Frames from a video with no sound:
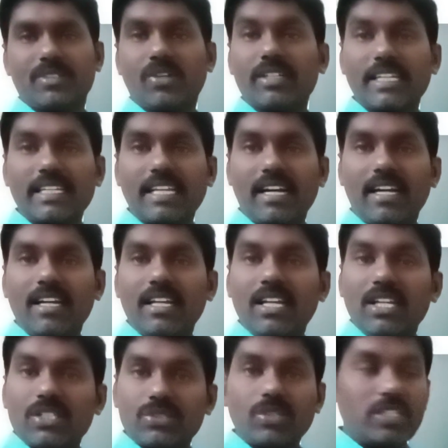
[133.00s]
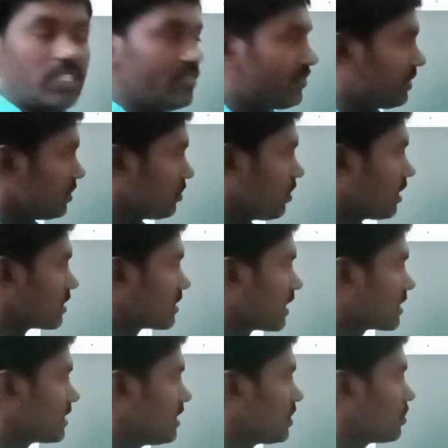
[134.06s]
Okay, now so if you are
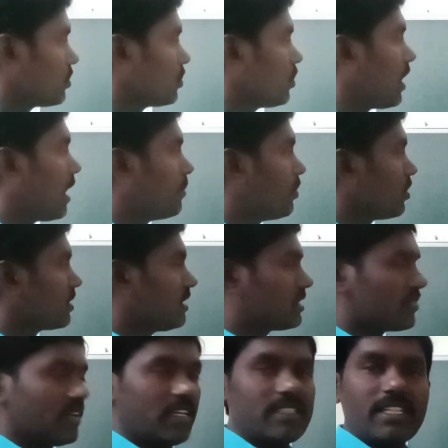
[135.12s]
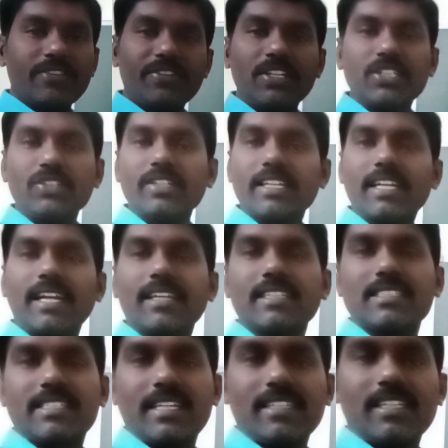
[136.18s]
succeed to know about this one, definitely you can
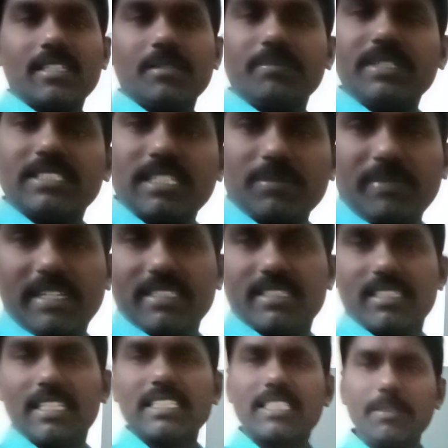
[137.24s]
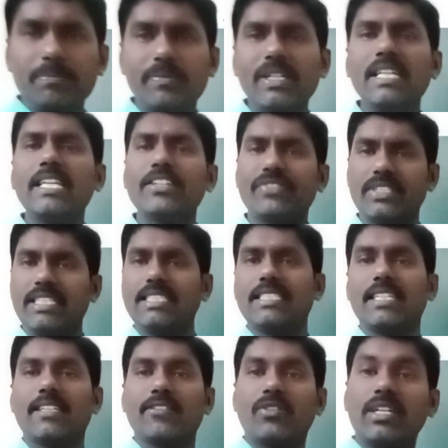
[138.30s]
understand that measurement, the simple
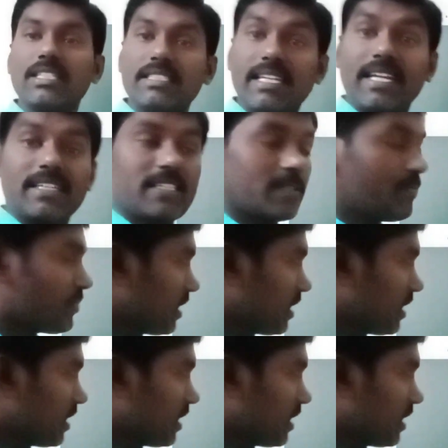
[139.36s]
definition. What is that?